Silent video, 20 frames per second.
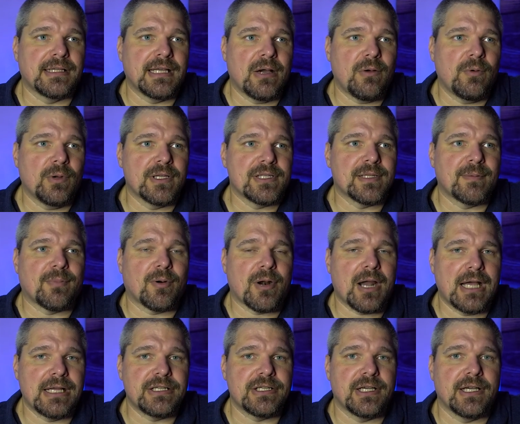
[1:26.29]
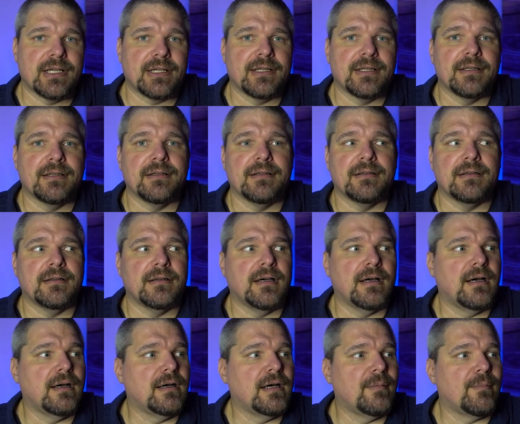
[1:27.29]
Now, what is a project?
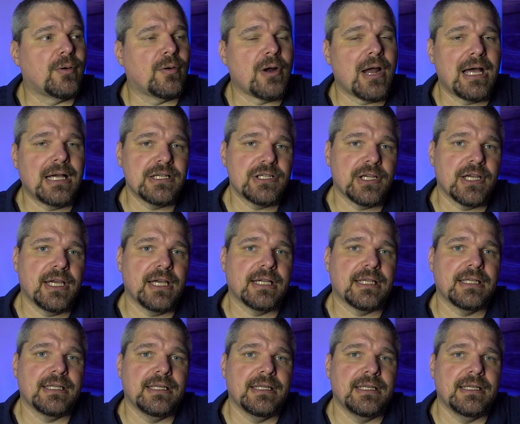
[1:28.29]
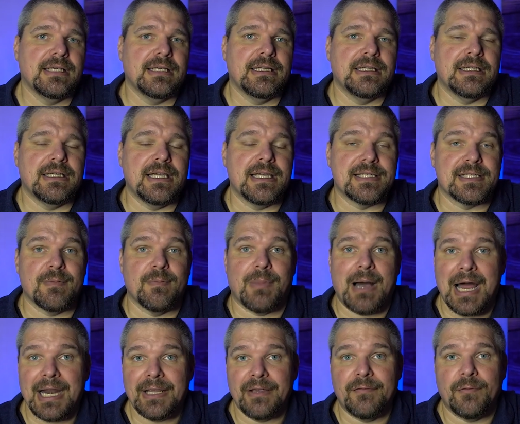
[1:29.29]
A project is a
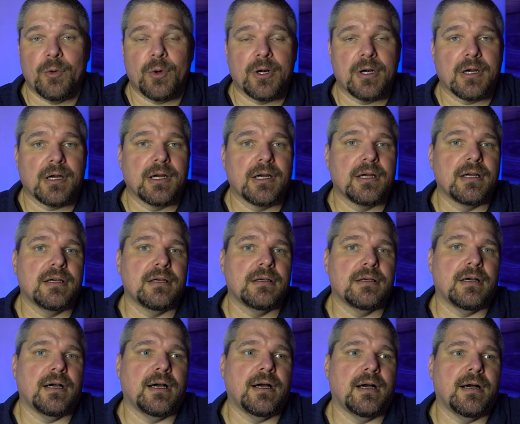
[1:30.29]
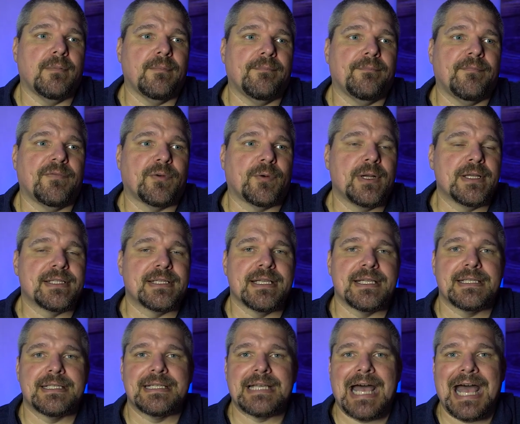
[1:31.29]
body of work. For
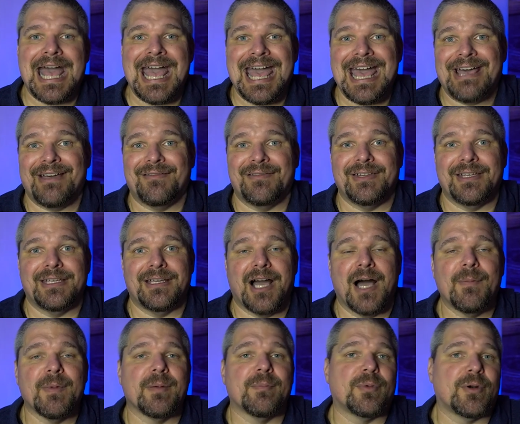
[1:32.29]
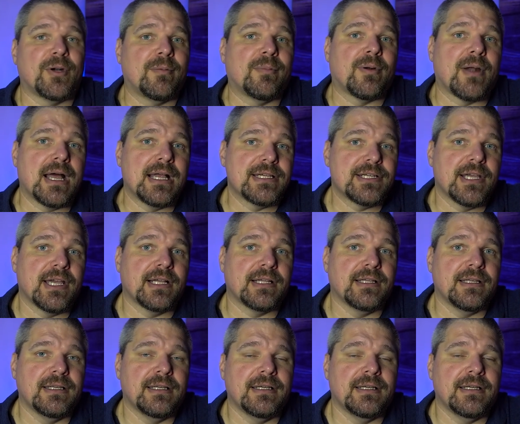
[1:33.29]
instance, I have the Hummingbird Project.